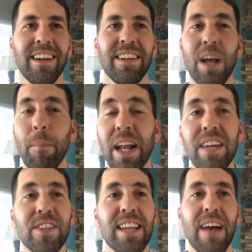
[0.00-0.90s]
Now, many
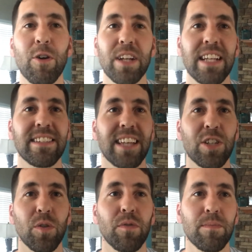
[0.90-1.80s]
of us have our days
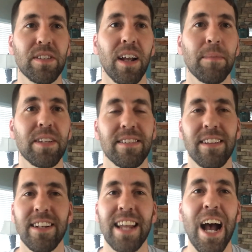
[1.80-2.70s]
scheduled from sunup to
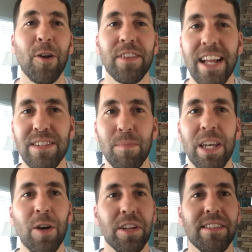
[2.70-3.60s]
sundown, and that's me
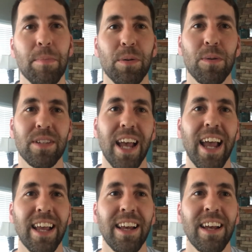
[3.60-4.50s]
on a typical
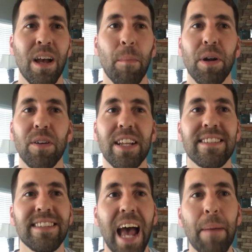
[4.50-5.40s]
day. But on the
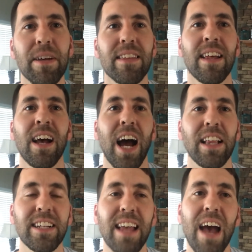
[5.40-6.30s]
Sabbath, I
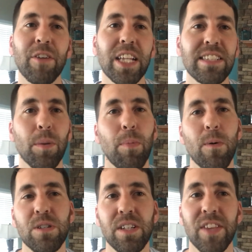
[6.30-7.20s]
like to have at least a
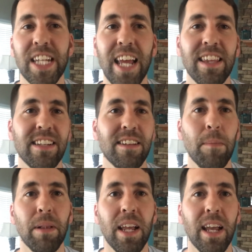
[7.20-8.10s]
portion of the day that is
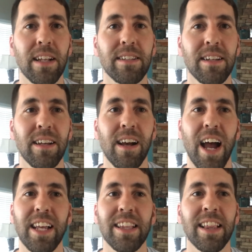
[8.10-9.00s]
unplanned.
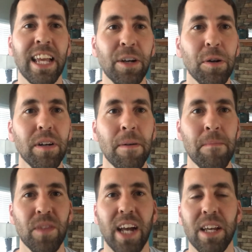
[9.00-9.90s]
I can linger,
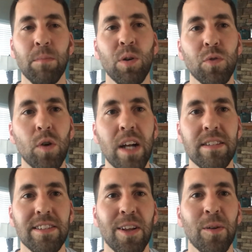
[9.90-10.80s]
I can move around
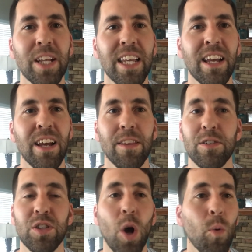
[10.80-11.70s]
slowly,
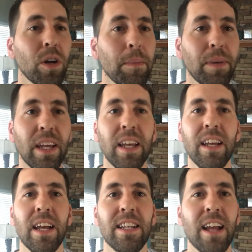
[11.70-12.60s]
there's nowhere to be
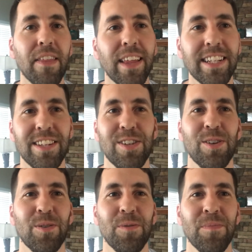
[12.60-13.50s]
and nothing to
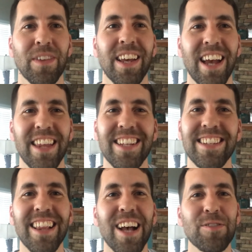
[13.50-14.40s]
do. And this
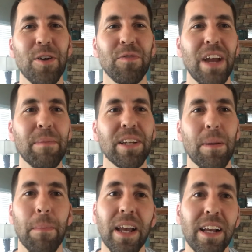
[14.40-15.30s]
allows our family to
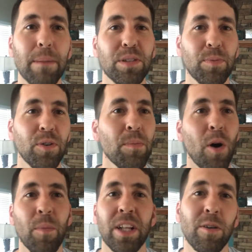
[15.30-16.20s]
pick up spur of the
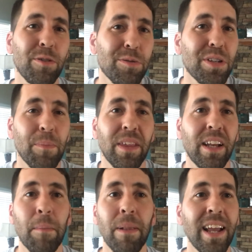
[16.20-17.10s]
moment and go do something
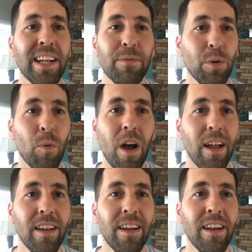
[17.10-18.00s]
unplanned if we want.
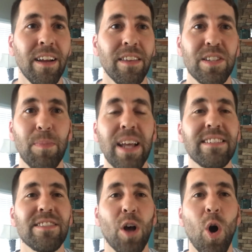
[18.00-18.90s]
The space
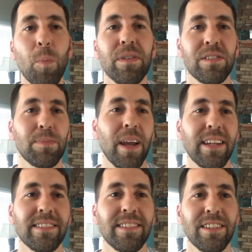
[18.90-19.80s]
is open
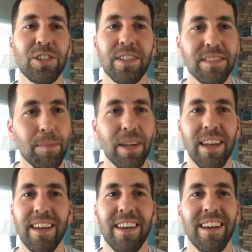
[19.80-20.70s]
space, just to be.
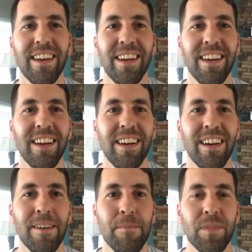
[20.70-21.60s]

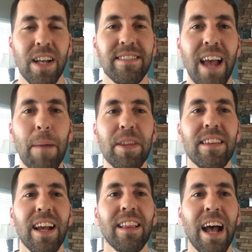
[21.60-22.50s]
A Sabbath
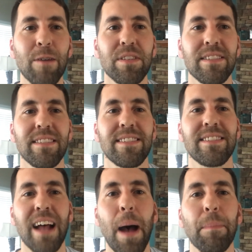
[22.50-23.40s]
day allows us to
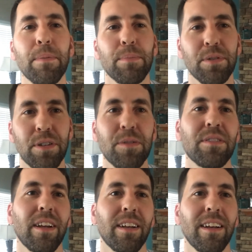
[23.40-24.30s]
stop producing.